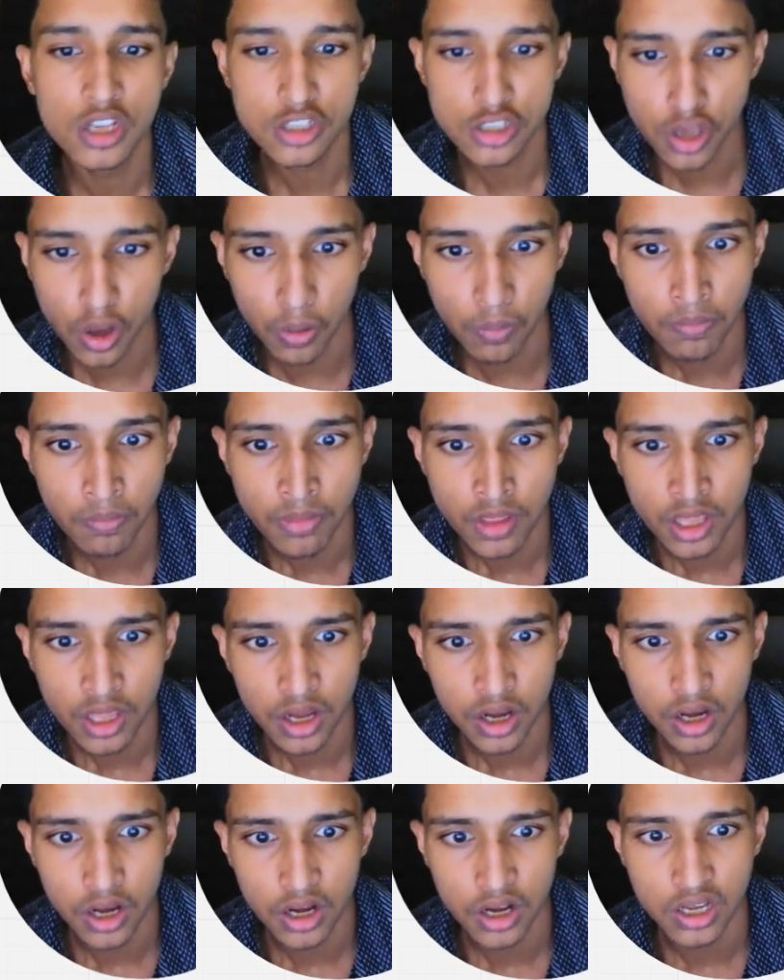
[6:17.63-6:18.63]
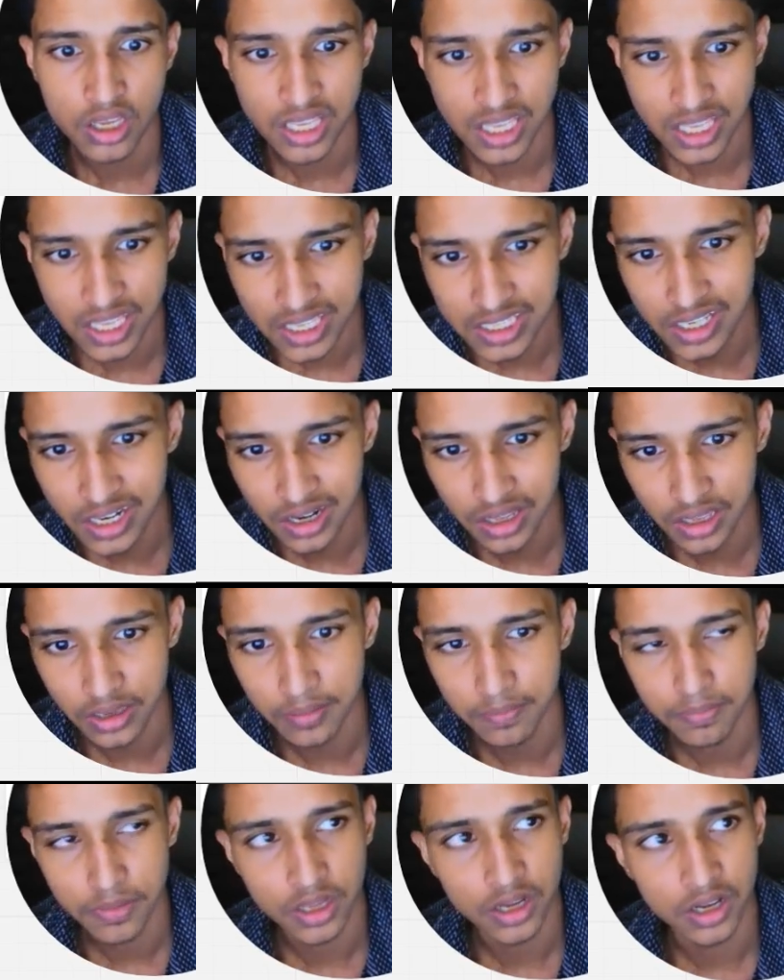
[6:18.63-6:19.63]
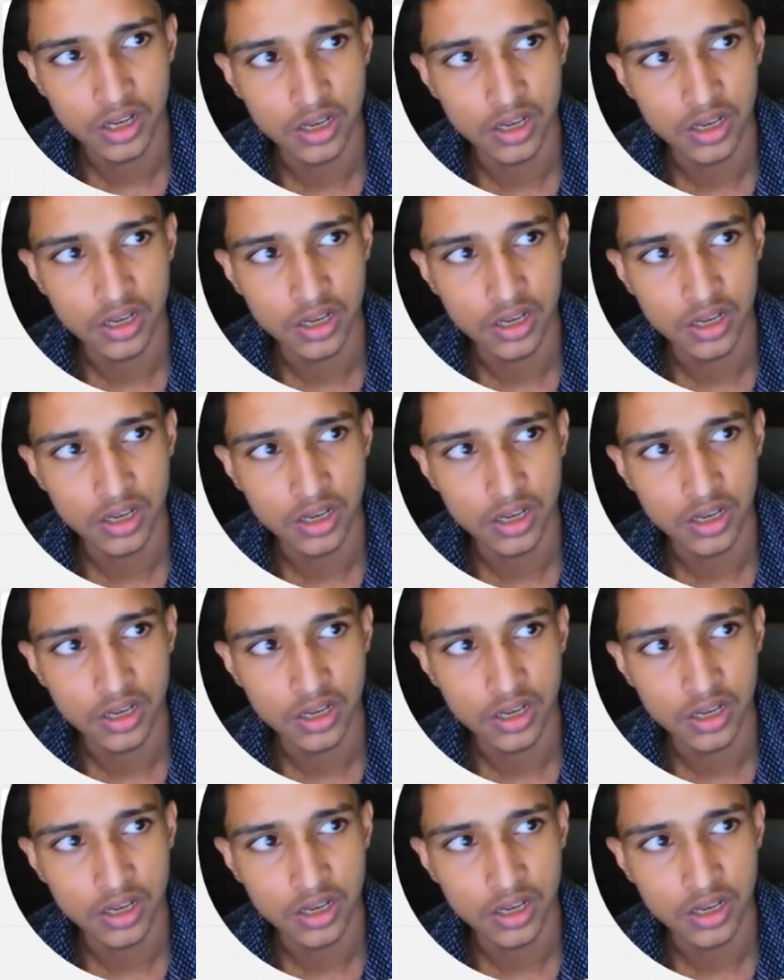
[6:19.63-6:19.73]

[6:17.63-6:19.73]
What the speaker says: So easily,